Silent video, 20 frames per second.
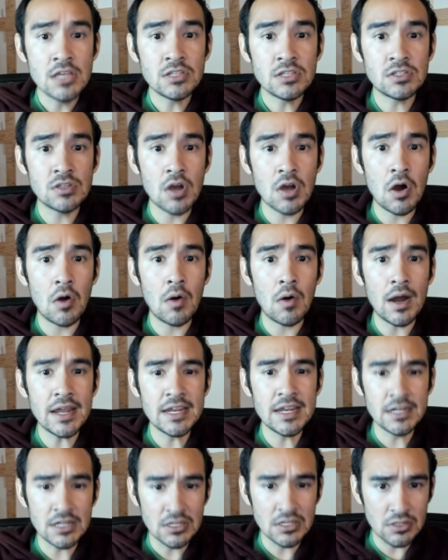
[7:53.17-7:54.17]
So
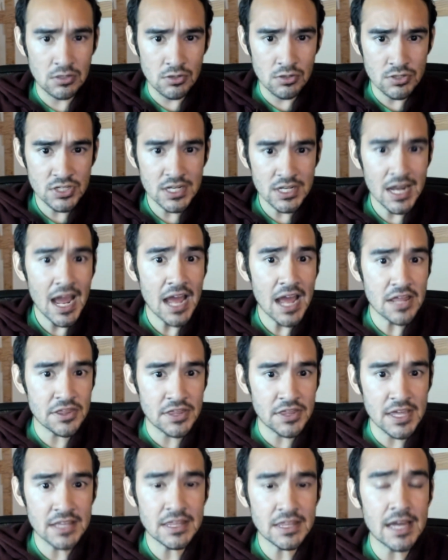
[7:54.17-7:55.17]
in conclusion, I
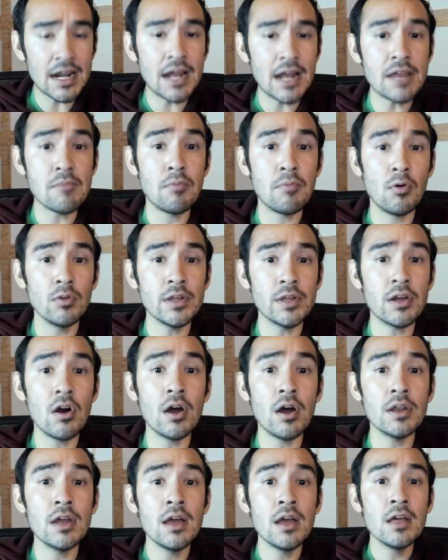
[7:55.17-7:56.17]
think that I am bowling
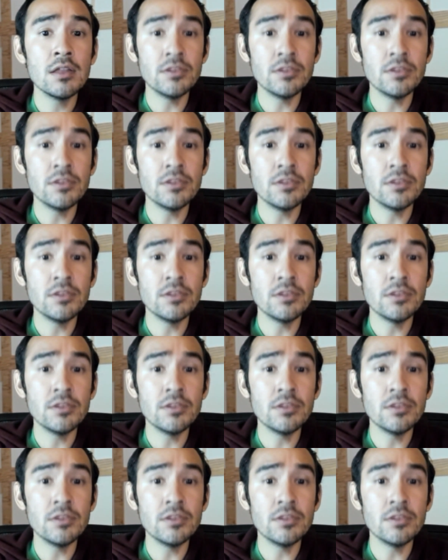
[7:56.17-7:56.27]
on